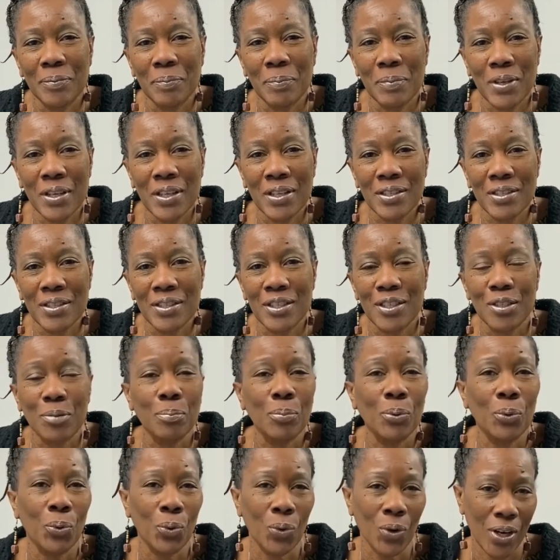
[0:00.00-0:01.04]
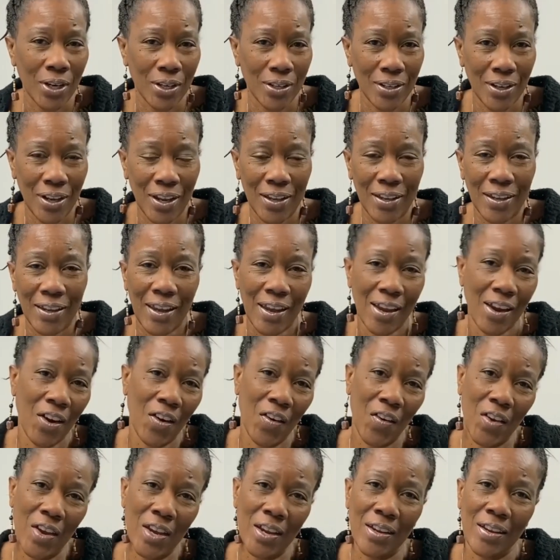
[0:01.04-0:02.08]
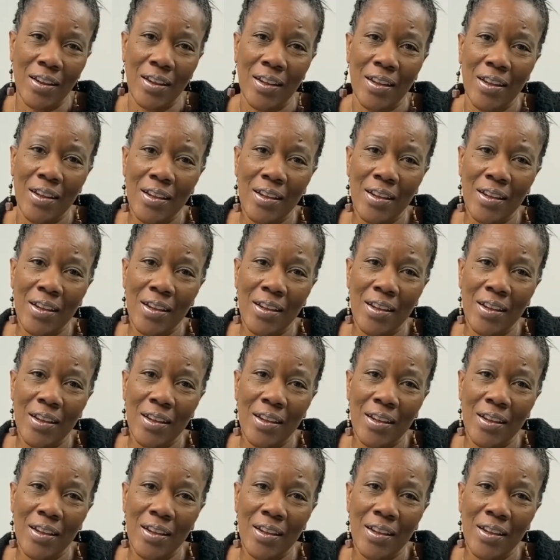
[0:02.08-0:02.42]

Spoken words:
means support and caring.